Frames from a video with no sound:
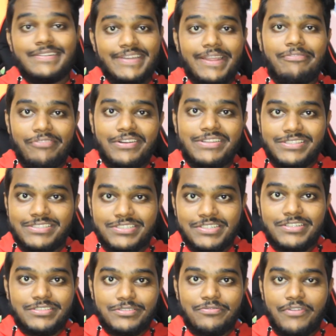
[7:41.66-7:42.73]
Definitely this
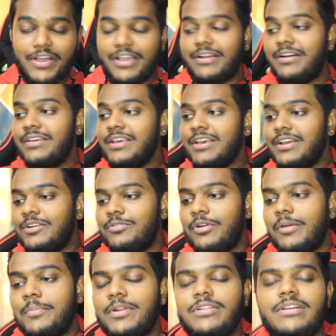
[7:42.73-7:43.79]
shit is fire. Do
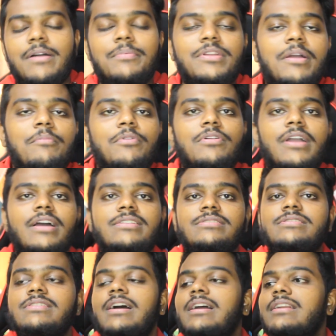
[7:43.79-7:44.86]
let me know in the comment down below,
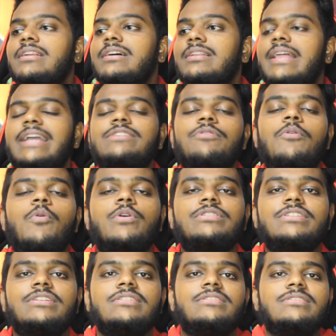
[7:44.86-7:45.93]
guys. And thanks for
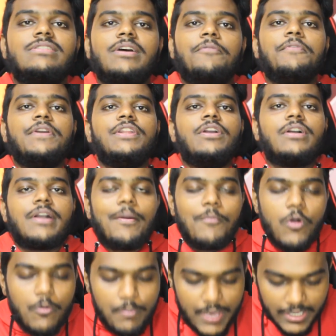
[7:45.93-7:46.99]
watching the video. Come
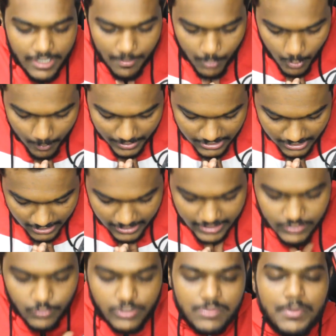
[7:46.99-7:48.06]
on, Ben. Thank you
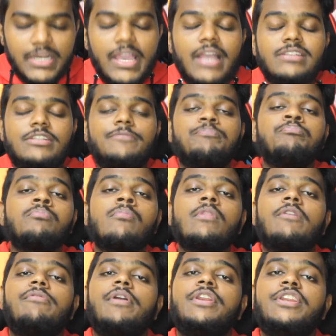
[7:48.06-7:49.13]
guys. Watch my reaction.
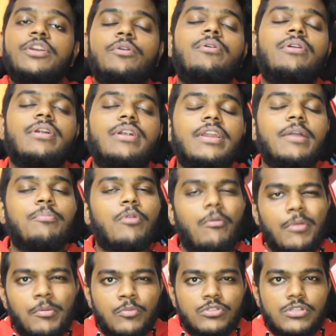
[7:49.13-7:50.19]
If you're new around here,
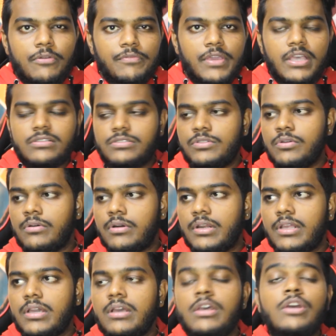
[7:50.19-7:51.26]
probably most of you guys new around
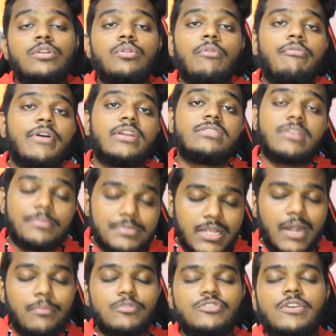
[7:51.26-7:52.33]
here, don't forget to
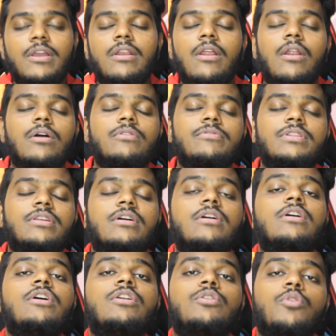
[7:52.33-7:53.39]
subscribe to the channel along with
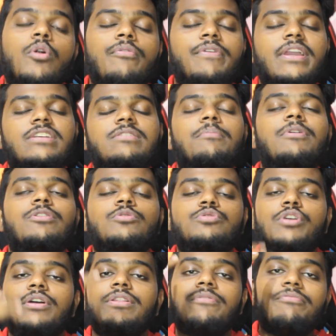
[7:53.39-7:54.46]
the notification bell to
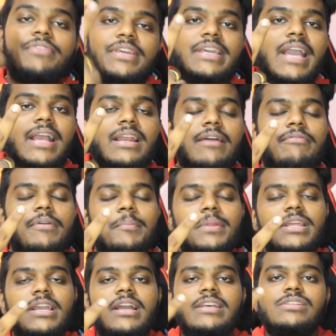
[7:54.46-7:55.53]
join the V-Gang La
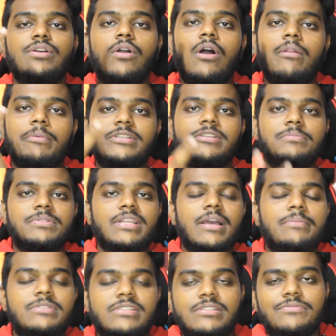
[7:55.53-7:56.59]
Familia. So call me and
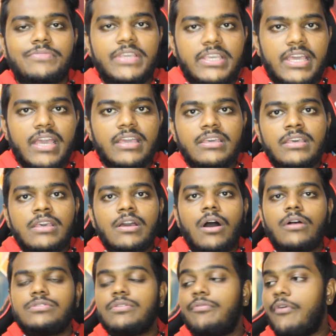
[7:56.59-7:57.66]
subscribe. This is V-Gang.
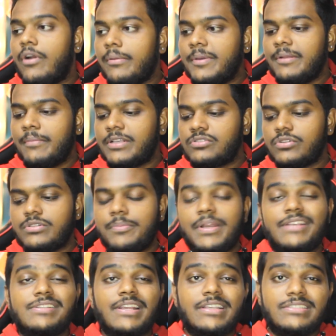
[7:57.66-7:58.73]
Also, follow me in my social
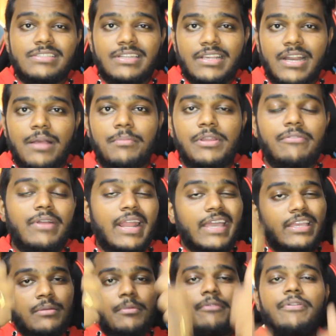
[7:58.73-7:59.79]
medias like Instagram. Leave a
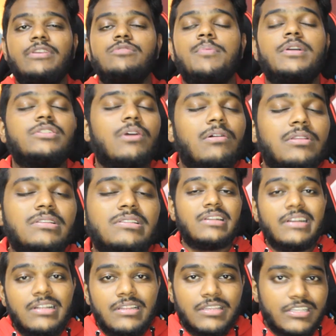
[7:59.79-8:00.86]
like in my Facebook page. All
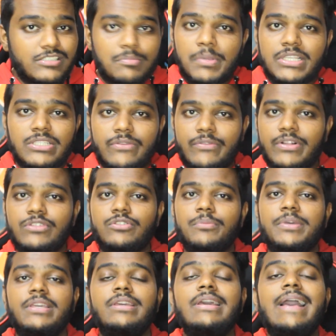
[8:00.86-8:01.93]
little things means the world to
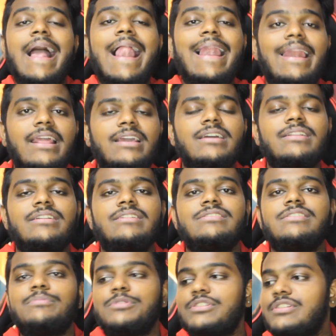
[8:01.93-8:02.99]
me. Link in the
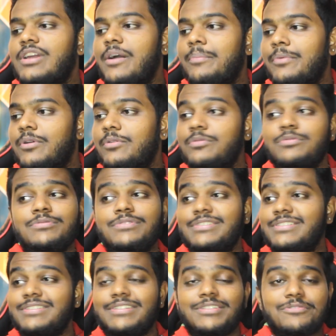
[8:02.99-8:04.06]
description down below. This
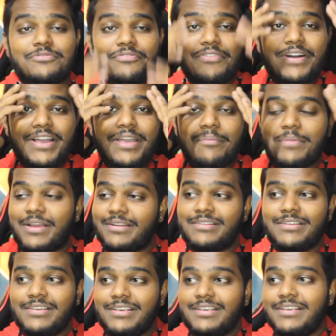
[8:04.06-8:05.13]
shit is fire, man.
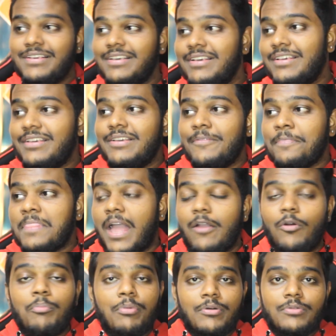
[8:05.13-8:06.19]
I
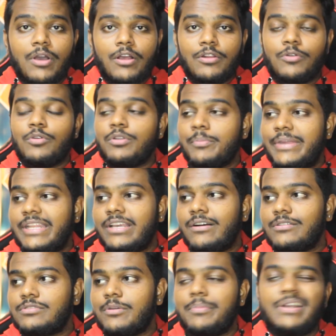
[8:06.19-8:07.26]
hope I know the meaning
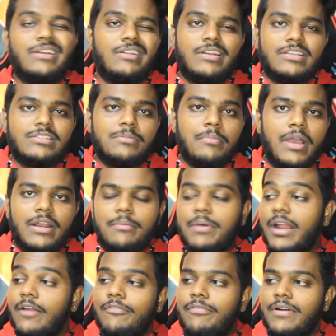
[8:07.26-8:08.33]
also, but it doesn't matter,
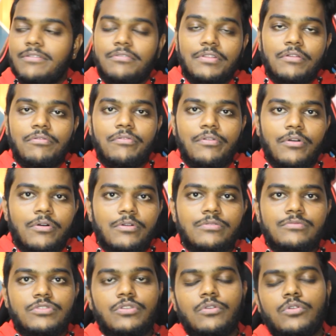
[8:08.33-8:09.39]
but I fuck with the
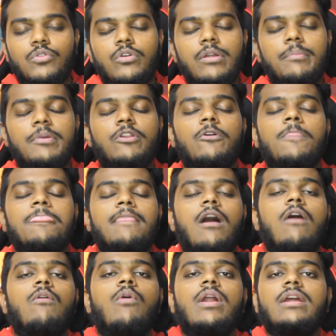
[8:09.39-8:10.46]
flow. So do let me know
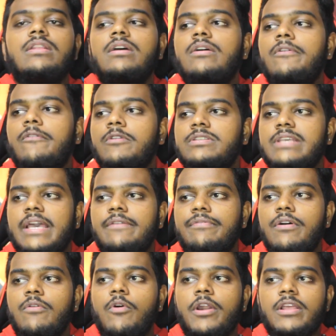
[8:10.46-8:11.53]
what other
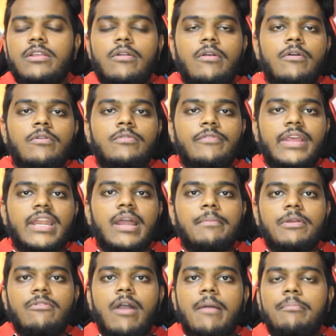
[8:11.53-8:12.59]
Cypher, what other
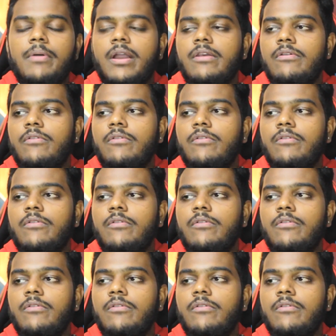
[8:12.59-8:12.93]
Vietnamese rap